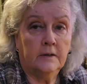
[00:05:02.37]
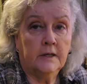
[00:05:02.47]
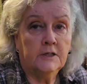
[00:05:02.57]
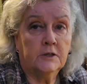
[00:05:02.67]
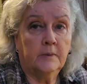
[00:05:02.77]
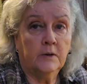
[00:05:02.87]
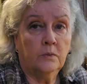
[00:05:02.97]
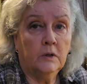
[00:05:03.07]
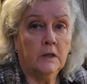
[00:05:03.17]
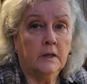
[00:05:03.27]
it needs to be
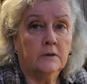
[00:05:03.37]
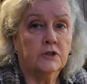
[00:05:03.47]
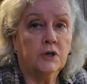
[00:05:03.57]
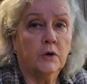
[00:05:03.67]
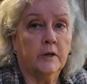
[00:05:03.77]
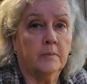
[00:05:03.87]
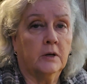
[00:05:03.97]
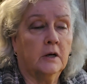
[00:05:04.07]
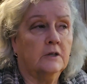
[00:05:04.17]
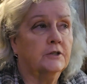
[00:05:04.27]
really sturdy
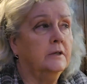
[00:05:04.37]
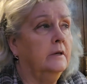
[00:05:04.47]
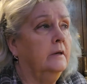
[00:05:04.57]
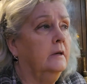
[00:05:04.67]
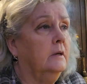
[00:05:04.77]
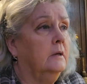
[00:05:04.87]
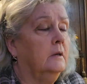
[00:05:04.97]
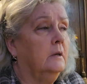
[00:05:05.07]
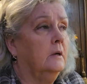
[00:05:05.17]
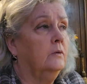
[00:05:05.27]
because
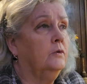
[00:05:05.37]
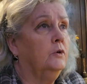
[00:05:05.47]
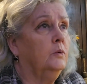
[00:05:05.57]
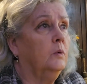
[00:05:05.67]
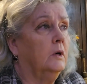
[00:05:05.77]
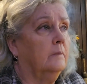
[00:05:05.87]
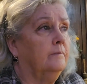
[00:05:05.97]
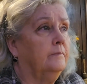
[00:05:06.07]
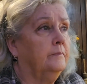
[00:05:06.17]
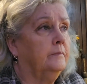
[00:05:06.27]
the
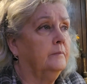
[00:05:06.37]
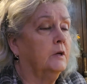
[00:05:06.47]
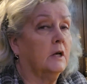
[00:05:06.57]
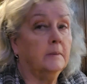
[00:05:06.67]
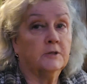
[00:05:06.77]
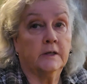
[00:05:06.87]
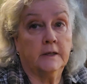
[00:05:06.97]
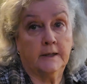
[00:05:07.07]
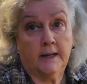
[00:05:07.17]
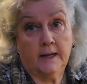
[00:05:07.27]
cups
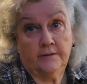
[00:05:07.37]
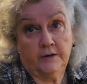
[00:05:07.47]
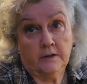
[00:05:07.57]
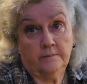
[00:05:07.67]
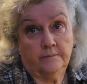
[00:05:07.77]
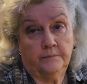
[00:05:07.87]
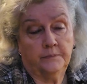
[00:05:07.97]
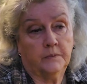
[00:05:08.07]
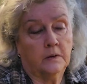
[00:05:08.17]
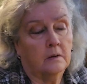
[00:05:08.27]
can get heavy,
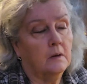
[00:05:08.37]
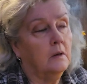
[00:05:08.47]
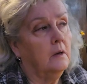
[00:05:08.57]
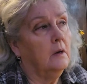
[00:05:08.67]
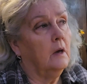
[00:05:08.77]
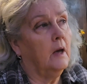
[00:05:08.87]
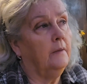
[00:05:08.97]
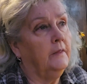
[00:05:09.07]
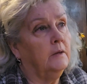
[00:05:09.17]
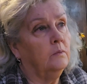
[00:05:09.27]

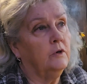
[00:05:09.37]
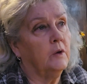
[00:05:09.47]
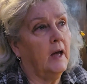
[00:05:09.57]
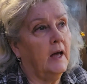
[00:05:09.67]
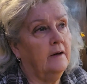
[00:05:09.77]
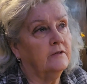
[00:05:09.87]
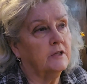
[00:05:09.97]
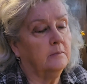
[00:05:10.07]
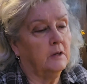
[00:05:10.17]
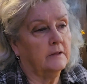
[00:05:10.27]
and then when you have
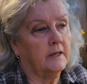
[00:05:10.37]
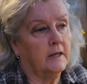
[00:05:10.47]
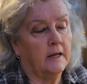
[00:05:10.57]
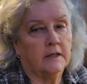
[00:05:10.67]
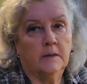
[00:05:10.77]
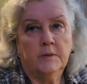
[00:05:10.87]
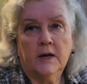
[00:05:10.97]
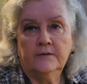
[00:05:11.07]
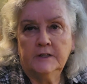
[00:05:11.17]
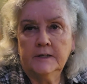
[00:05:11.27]
something like that hanging up, you
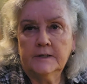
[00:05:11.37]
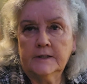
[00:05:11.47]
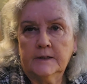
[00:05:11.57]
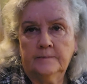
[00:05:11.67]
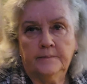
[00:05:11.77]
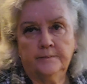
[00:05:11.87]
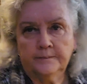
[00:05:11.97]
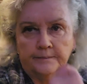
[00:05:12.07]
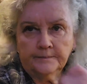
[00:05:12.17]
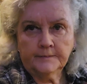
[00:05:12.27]
have a tendency to
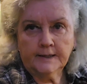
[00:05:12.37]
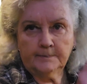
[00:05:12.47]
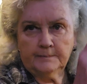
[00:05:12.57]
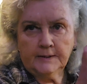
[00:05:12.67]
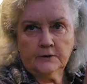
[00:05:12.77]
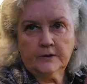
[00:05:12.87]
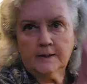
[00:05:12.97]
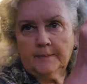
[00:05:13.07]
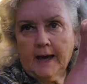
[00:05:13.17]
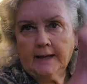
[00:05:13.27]

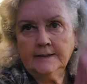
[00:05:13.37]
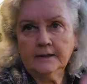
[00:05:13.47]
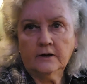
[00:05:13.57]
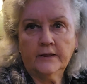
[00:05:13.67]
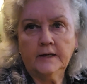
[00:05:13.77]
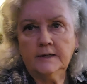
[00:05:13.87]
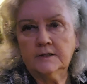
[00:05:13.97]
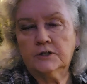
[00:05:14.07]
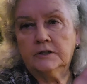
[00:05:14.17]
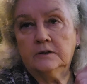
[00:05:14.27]
keep adding little
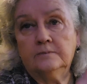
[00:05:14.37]
things,